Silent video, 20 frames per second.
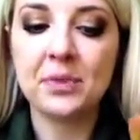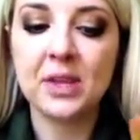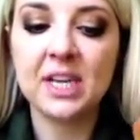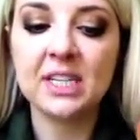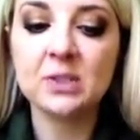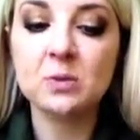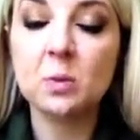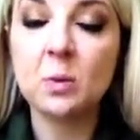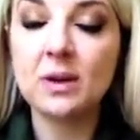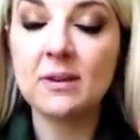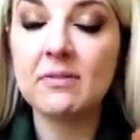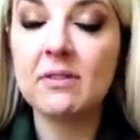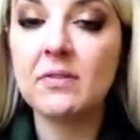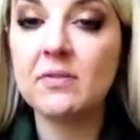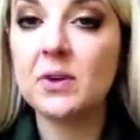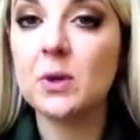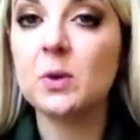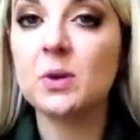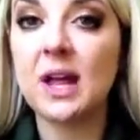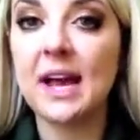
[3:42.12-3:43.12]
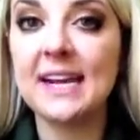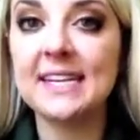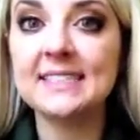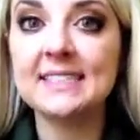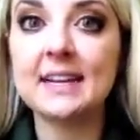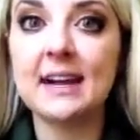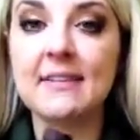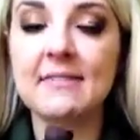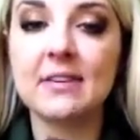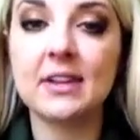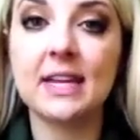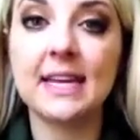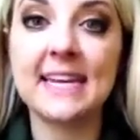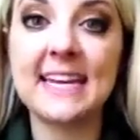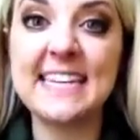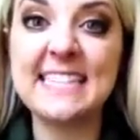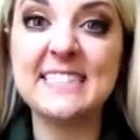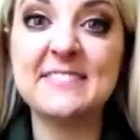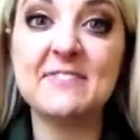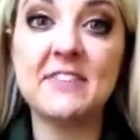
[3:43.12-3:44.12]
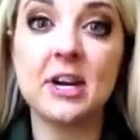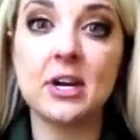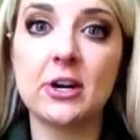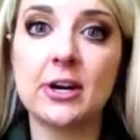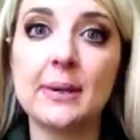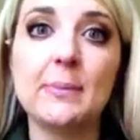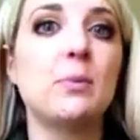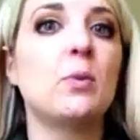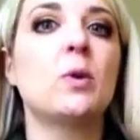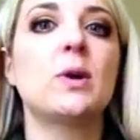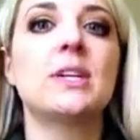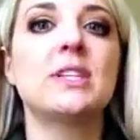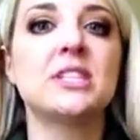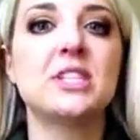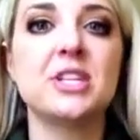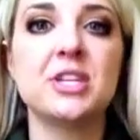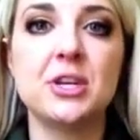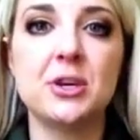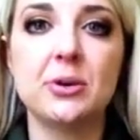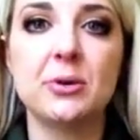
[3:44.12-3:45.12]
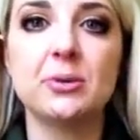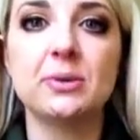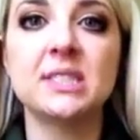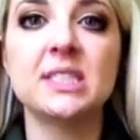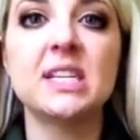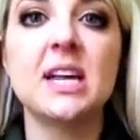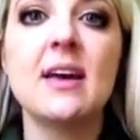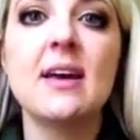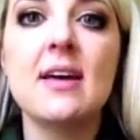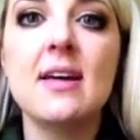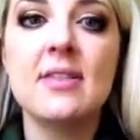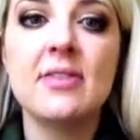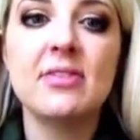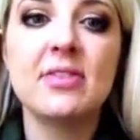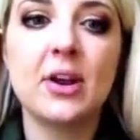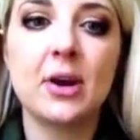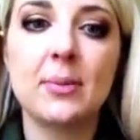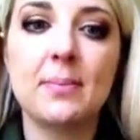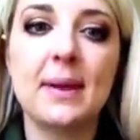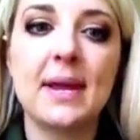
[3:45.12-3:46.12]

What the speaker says: it's one of the few lines I feel like is very important to use their